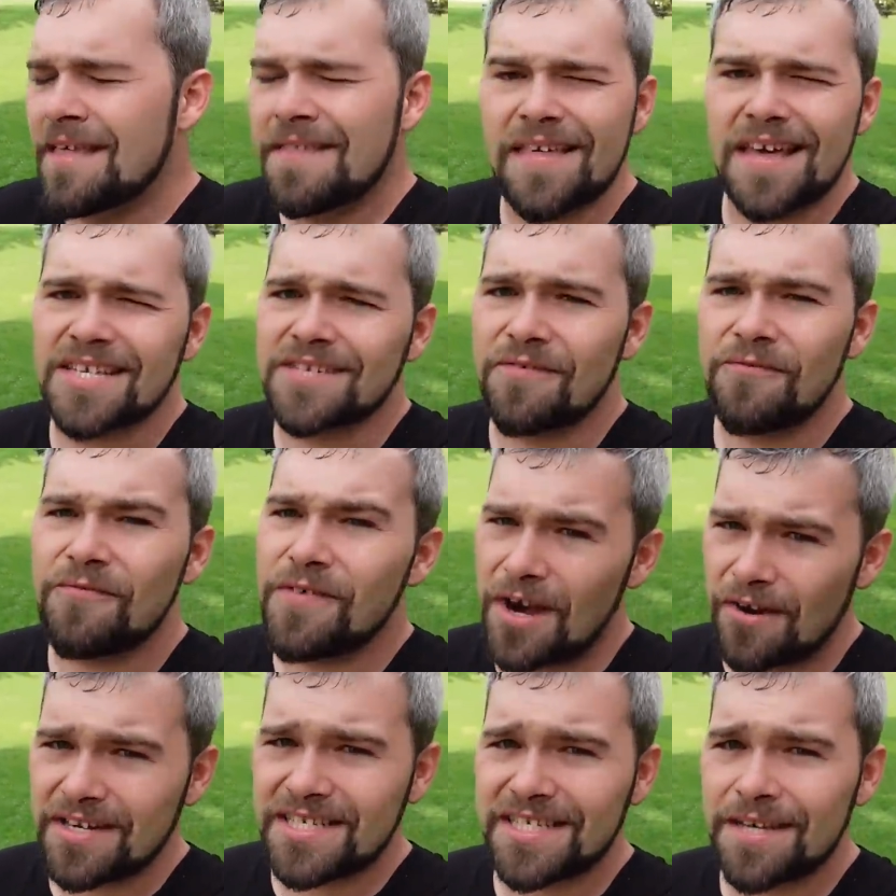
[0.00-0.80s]
That is
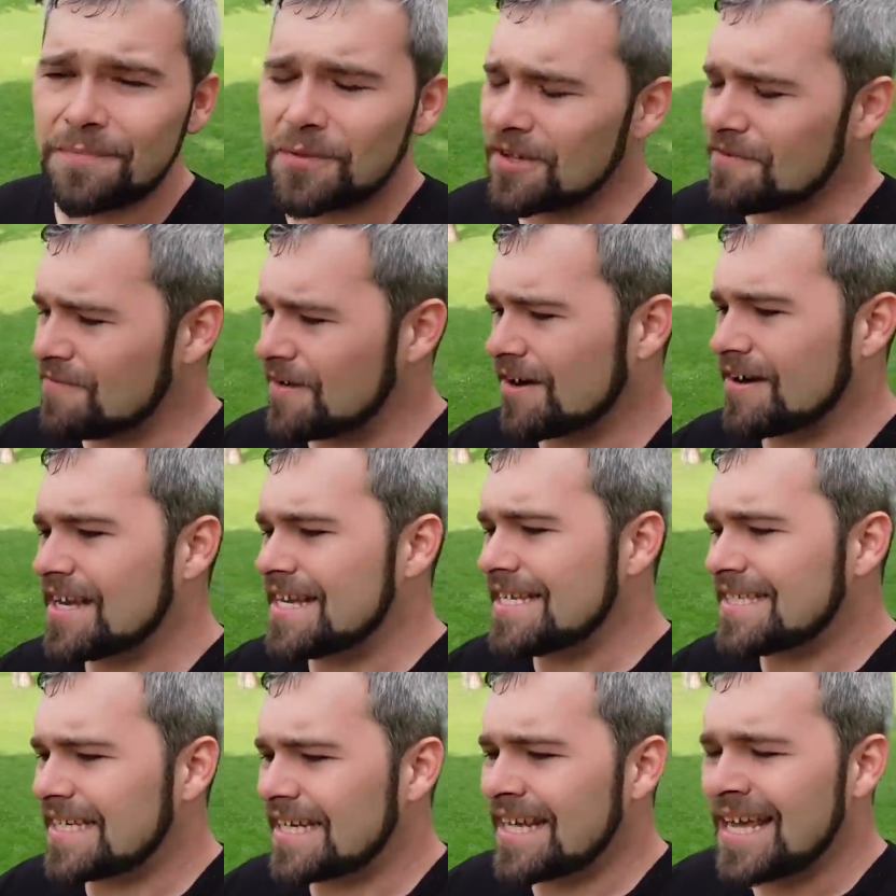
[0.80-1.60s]
very simple and very
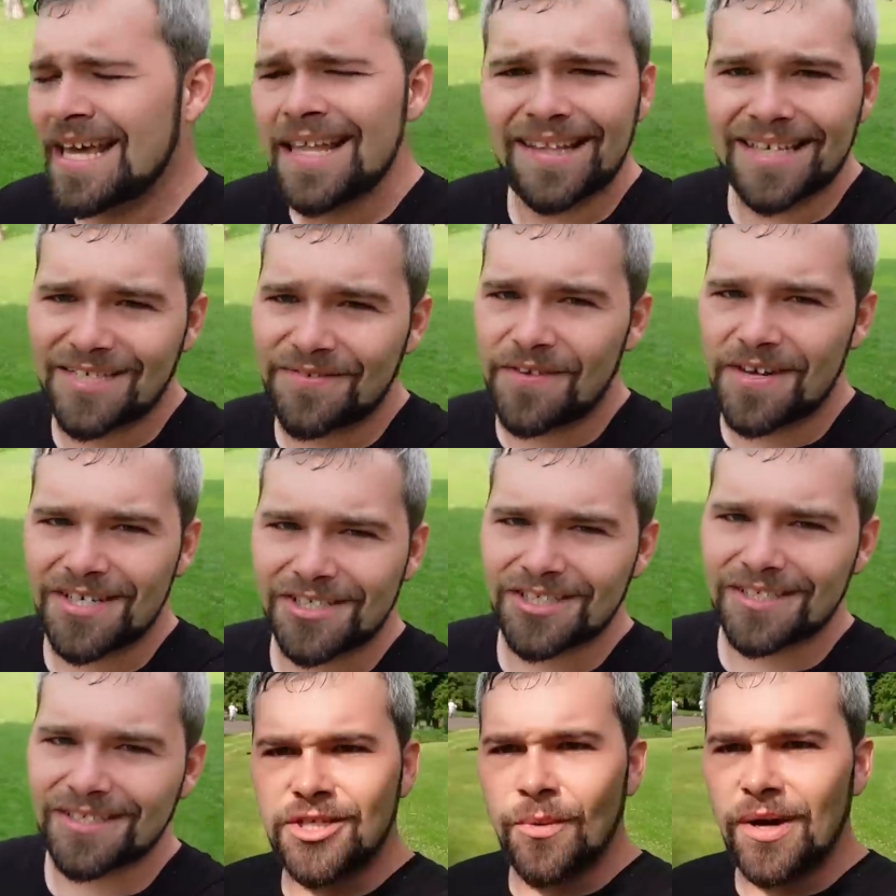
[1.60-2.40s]
easy. Let's
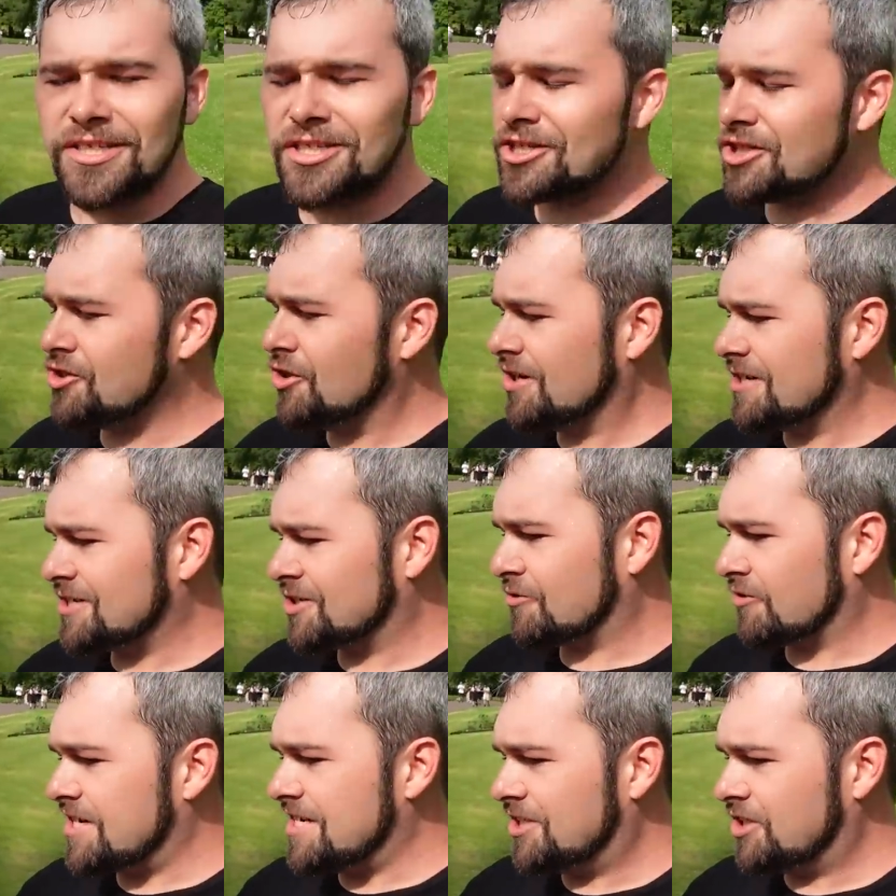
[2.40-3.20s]
finish So I just took a
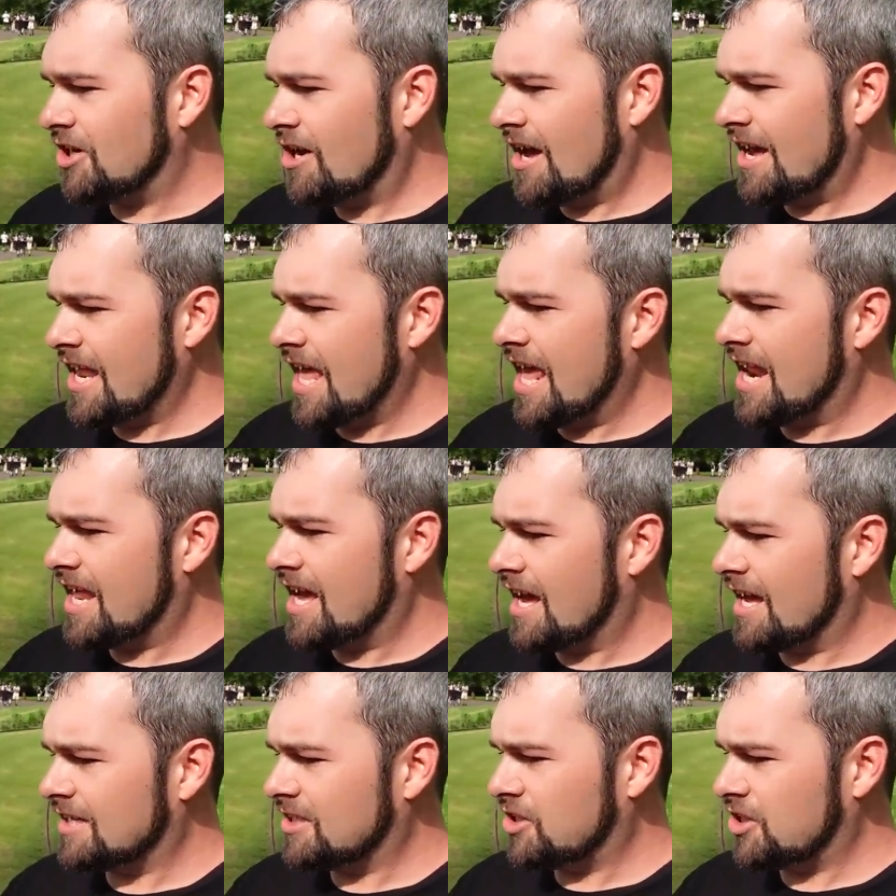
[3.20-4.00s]
screenshot, and
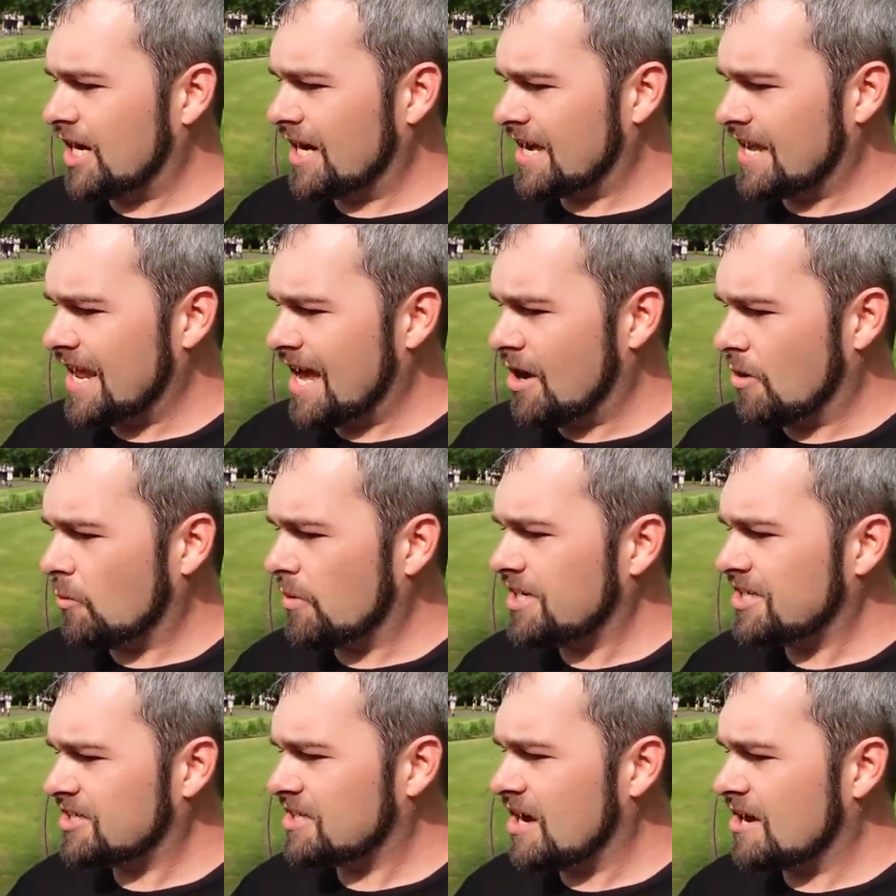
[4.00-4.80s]
uh, check it out.
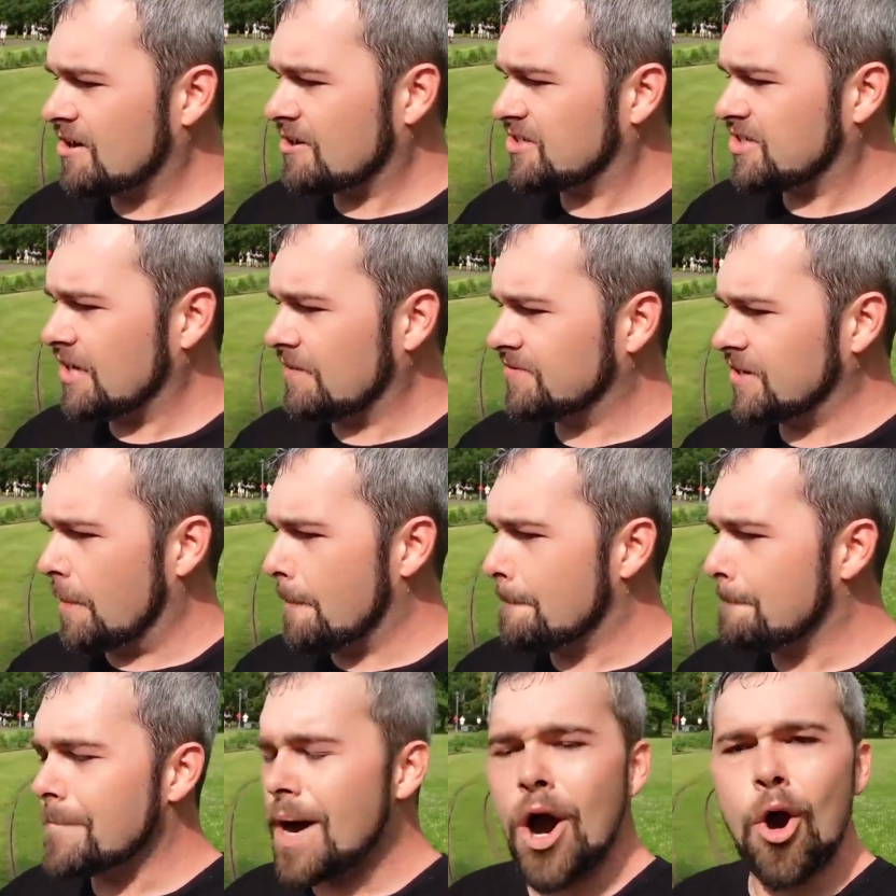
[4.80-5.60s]
We just got ourselves a
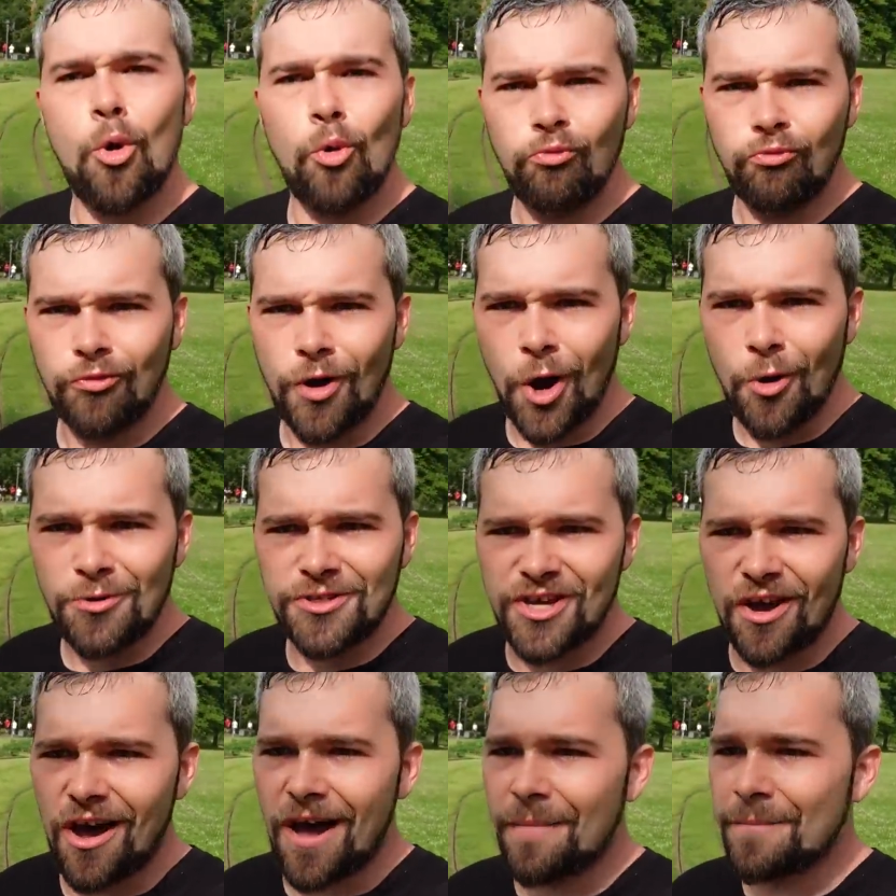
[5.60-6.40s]
Mow
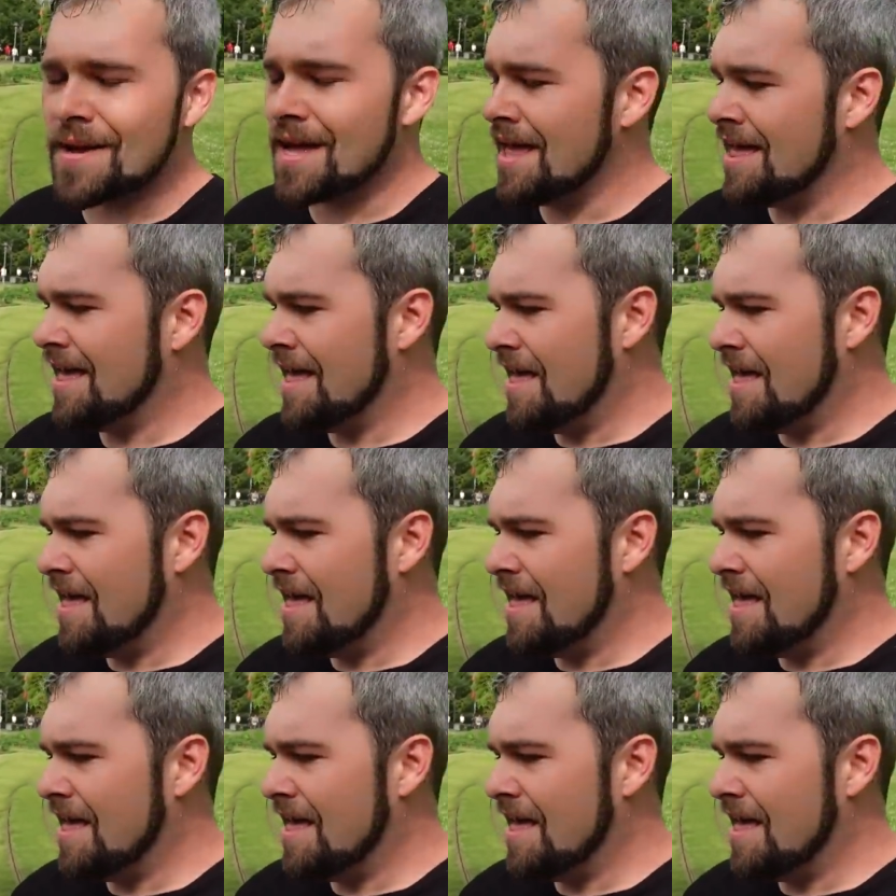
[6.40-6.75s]
Rotom.